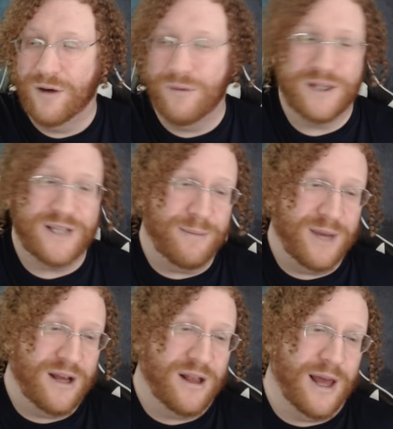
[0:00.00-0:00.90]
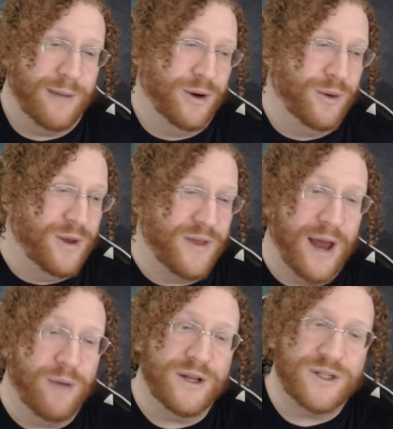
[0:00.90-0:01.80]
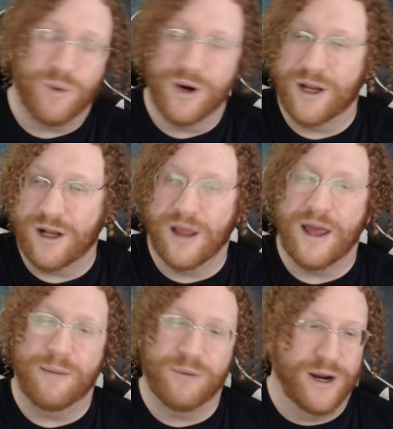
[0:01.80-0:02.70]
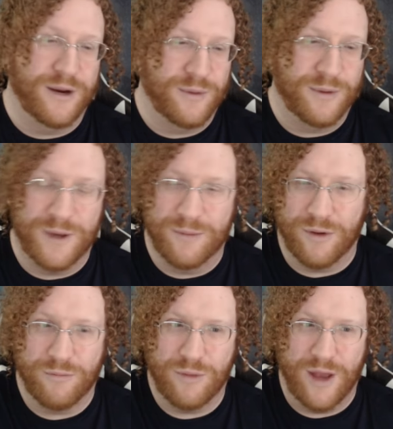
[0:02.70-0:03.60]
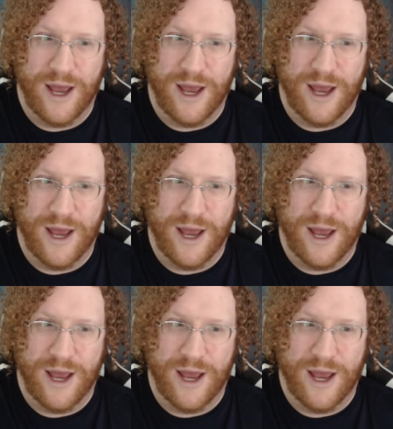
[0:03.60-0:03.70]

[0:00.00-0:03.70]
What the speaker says: What does that mean, collaborated with? I went to work and collaborated with people.